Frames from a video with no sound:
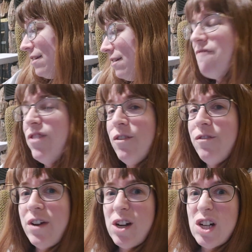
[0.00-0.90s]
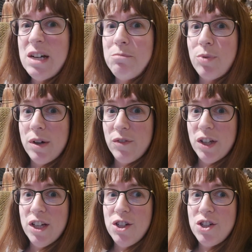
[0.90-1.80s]
I feel very
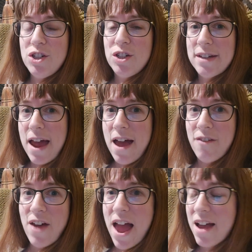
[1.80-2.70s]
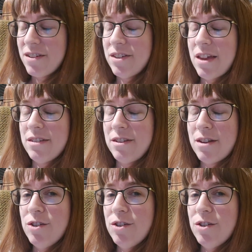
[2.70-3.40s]
privileged to have access